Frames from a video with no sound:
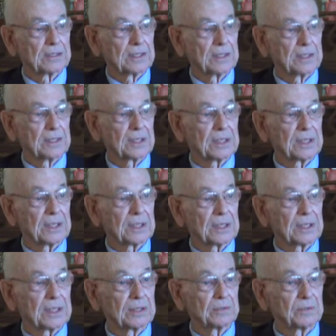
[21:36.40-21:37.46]
then
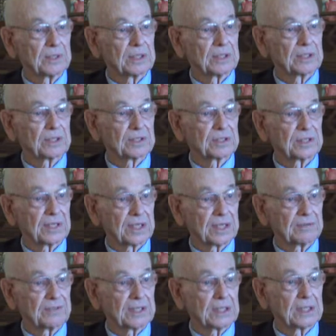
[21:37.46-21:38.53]
he went into the
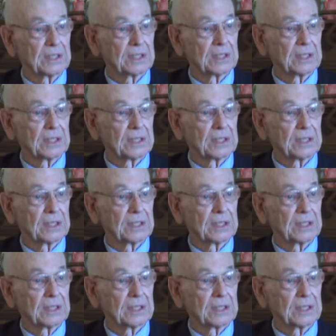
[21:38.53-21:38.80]
Navy,